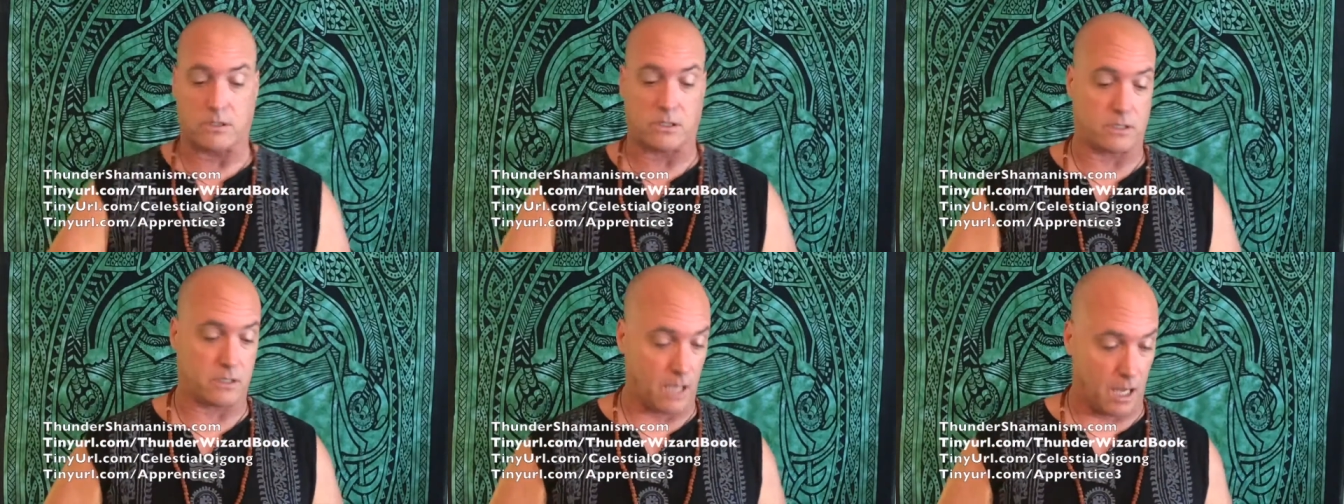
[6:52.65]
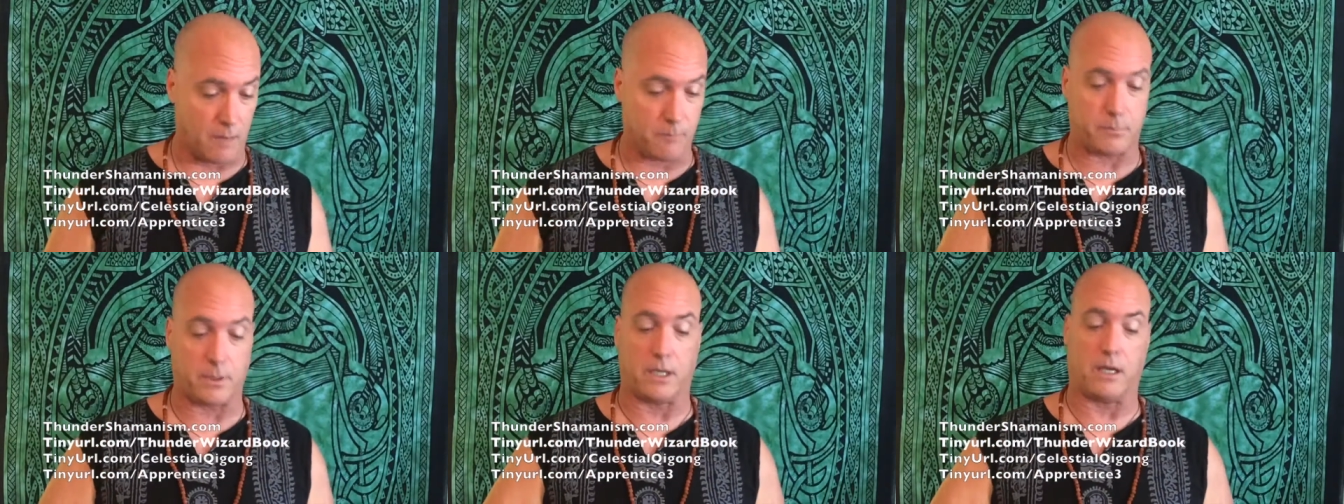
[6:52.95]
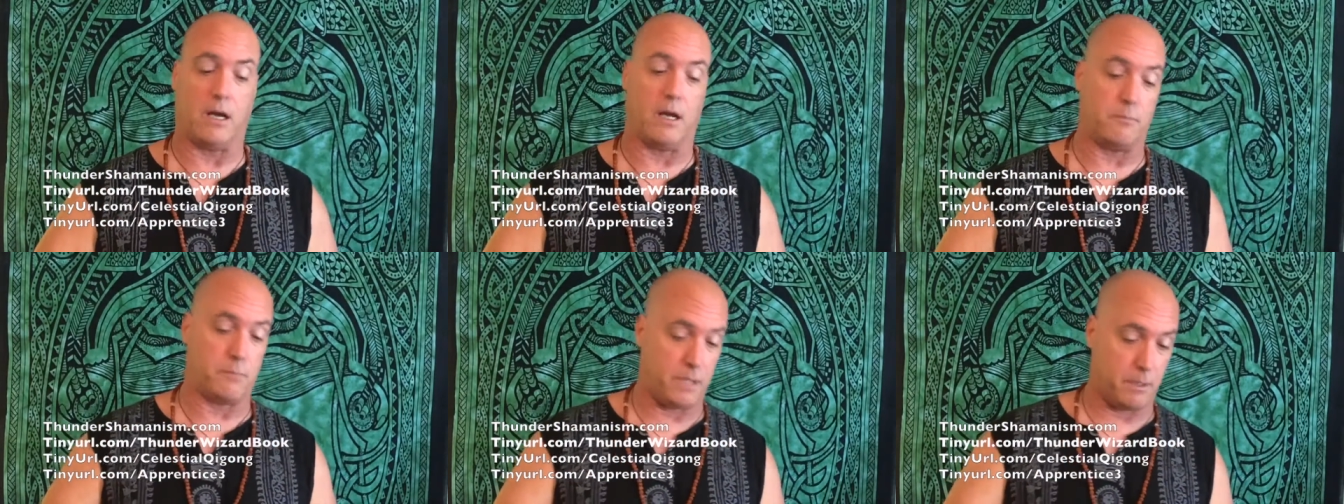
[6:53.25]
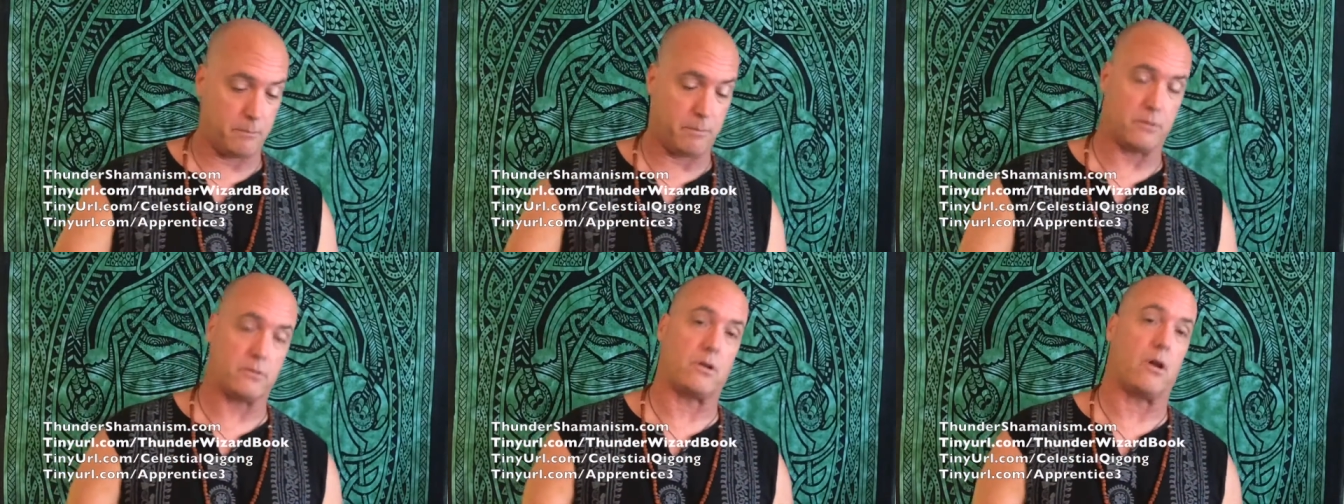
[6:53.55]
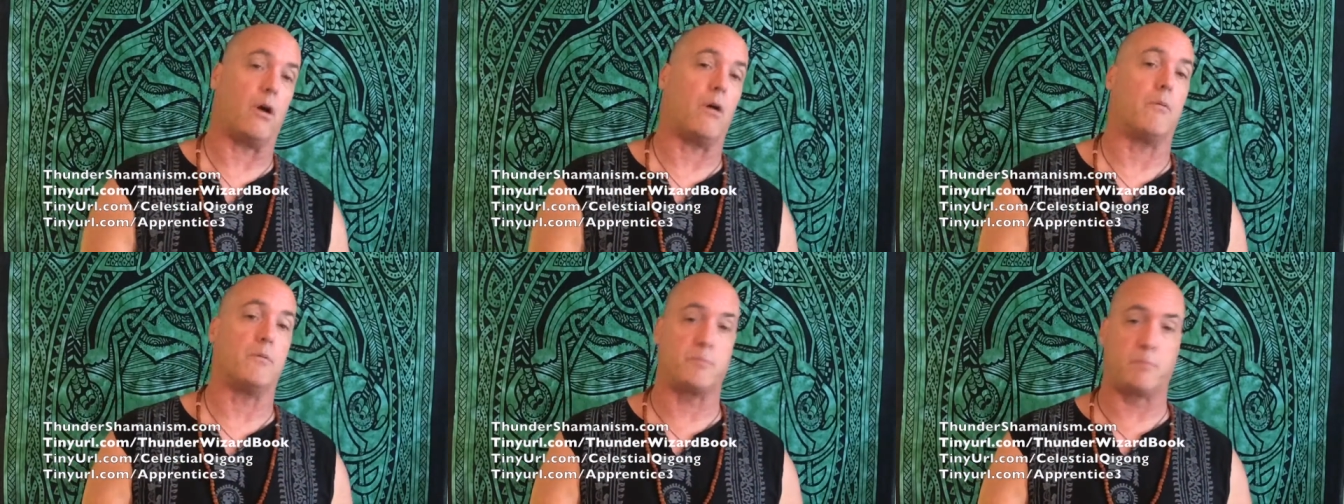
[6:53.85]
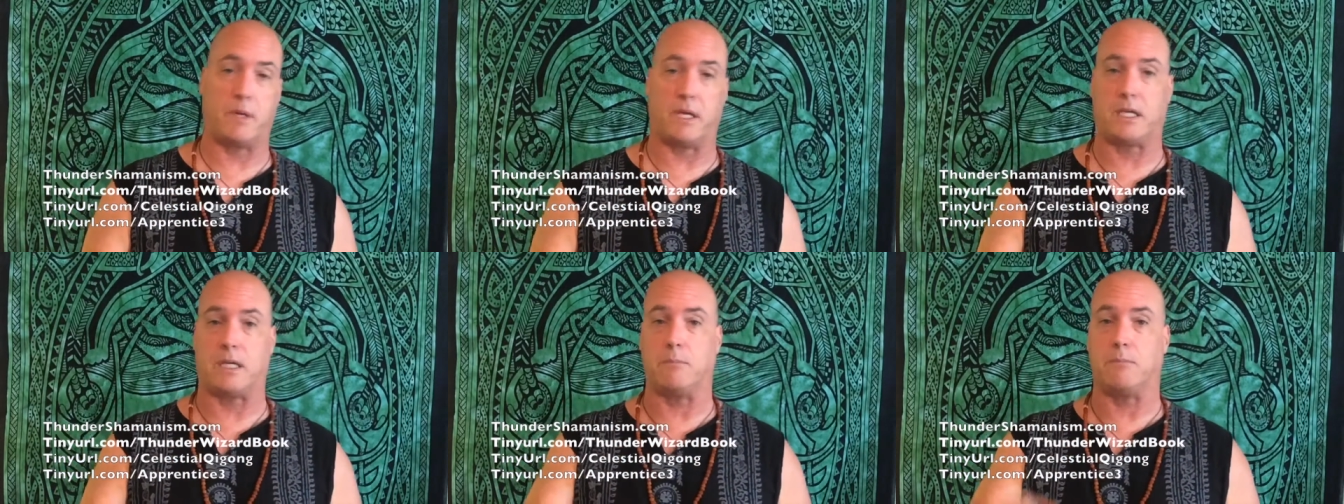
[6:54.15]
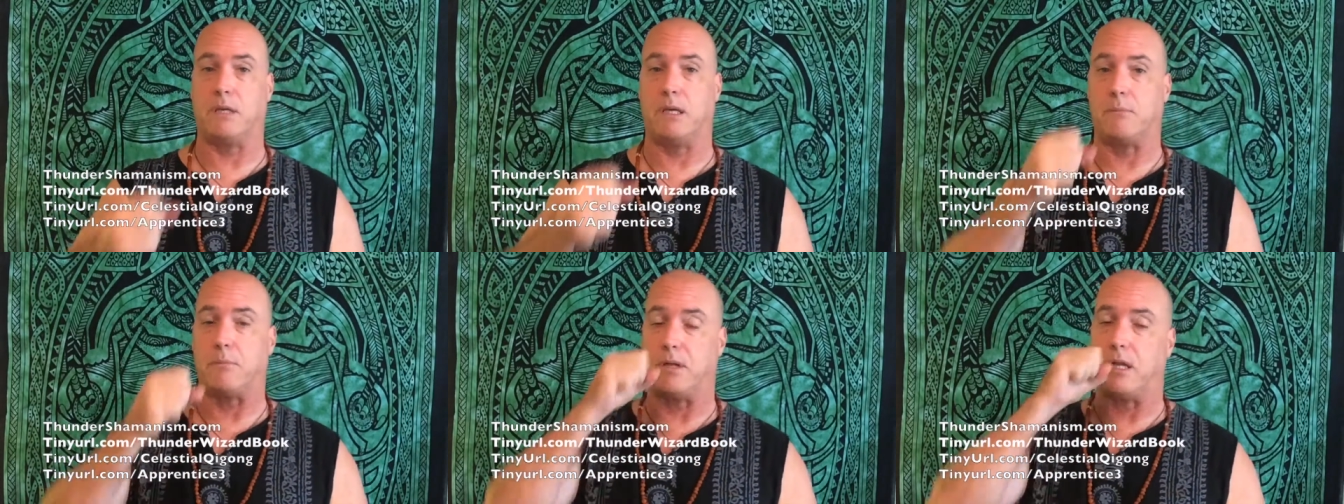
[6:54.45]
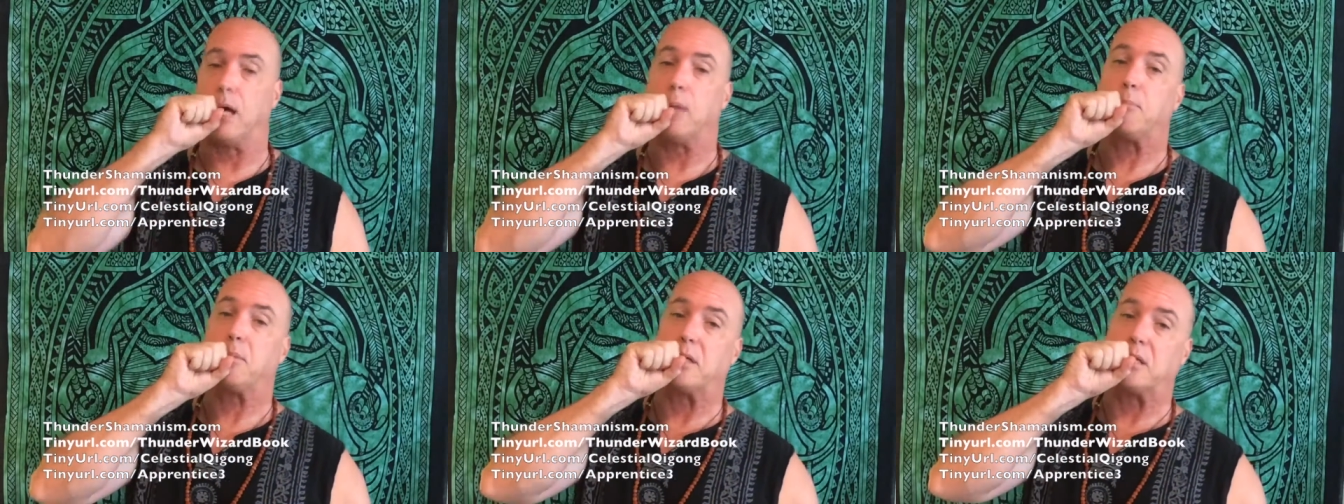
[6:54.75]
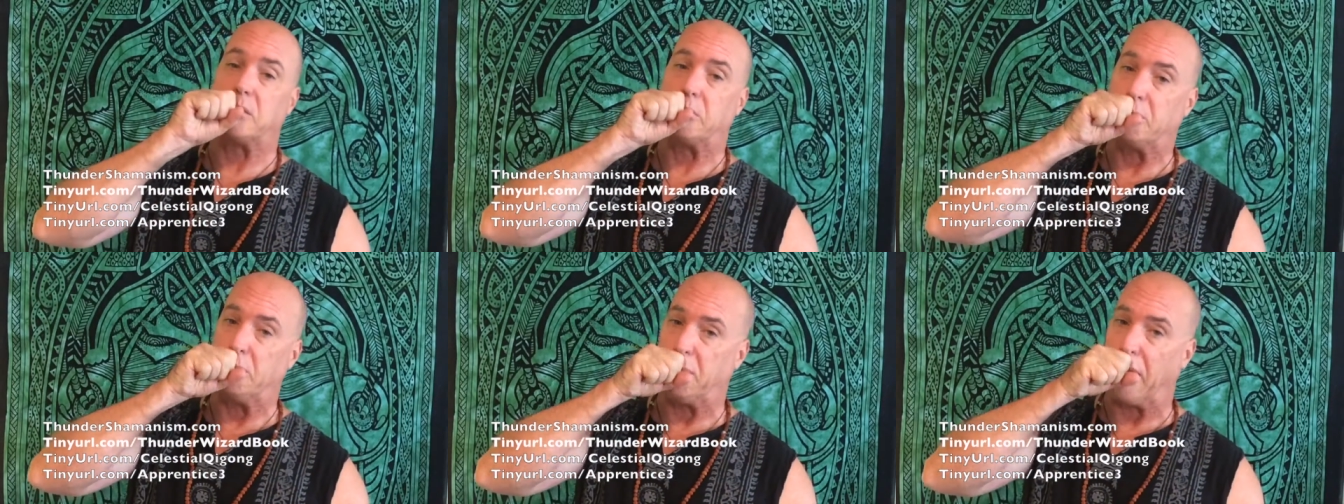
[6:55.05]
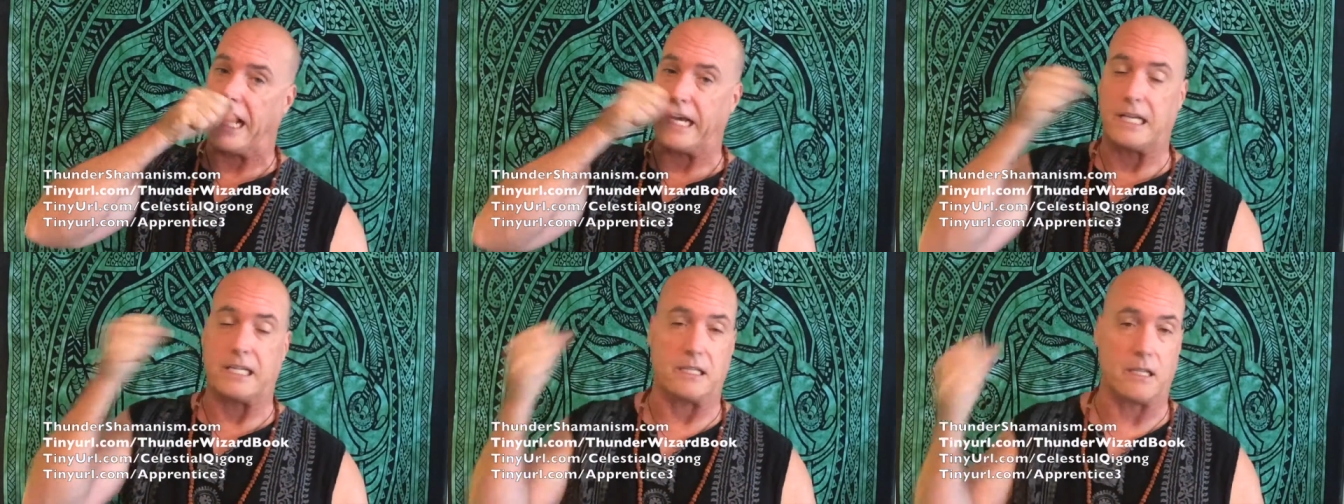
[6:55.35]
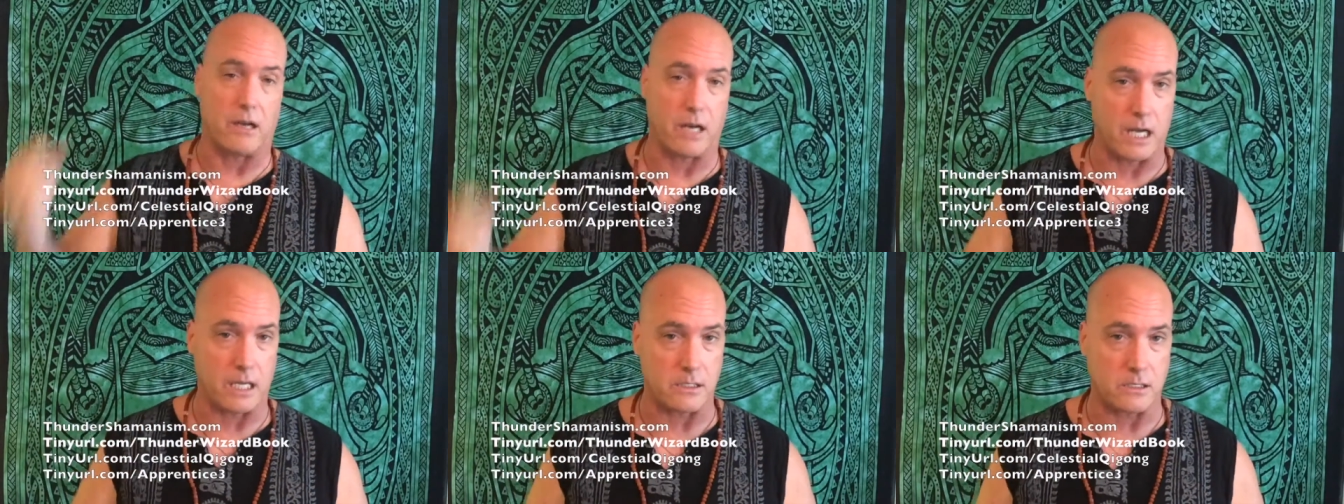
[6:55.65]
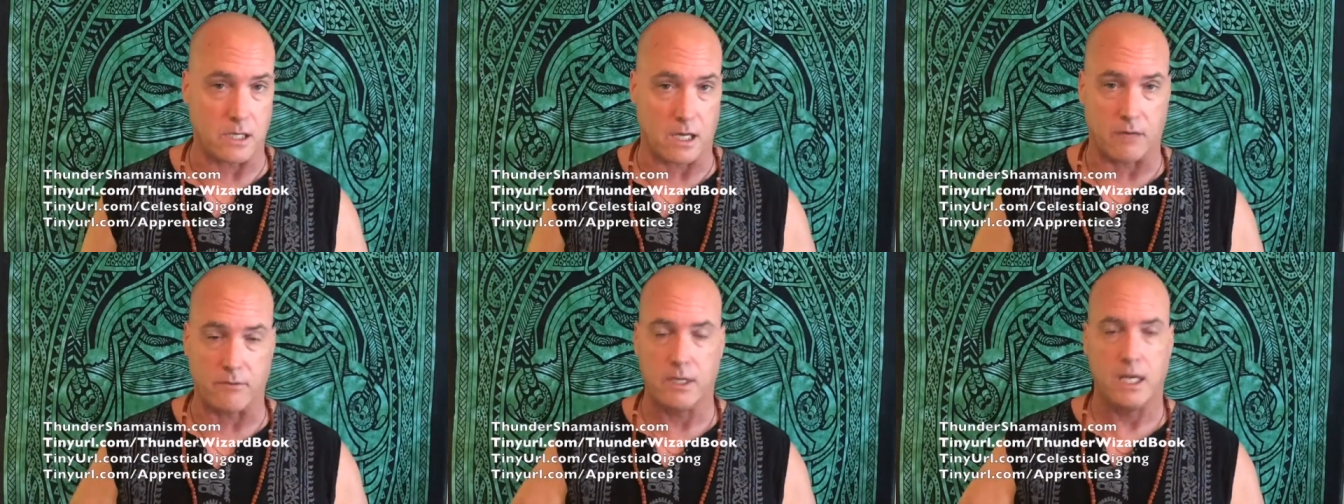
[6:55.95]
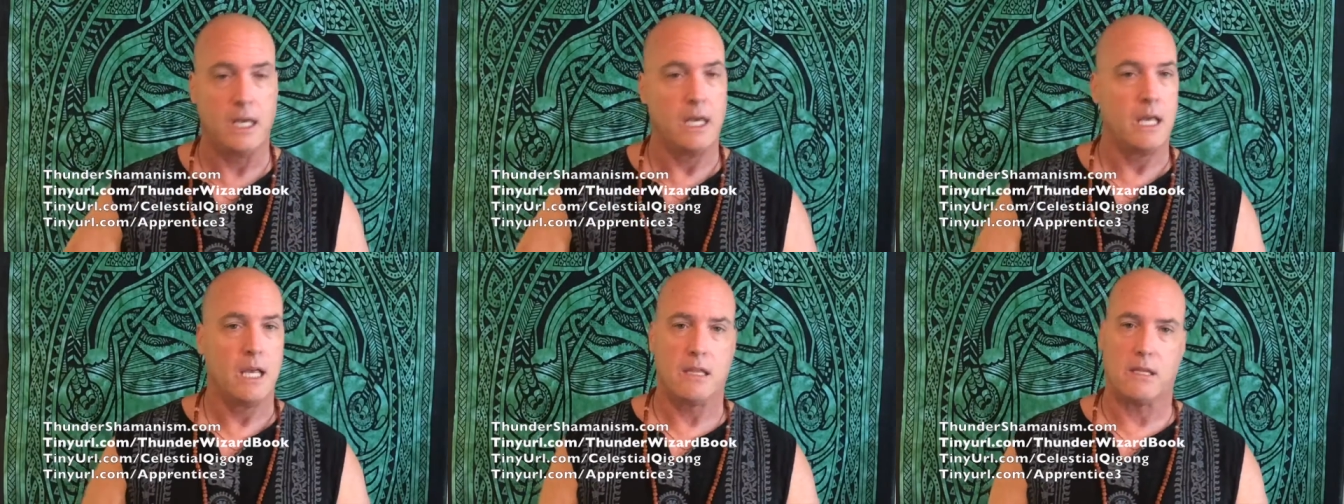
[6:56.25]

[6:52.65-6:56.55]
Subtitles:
stomping on people's homes, picking people up and biting their heads off.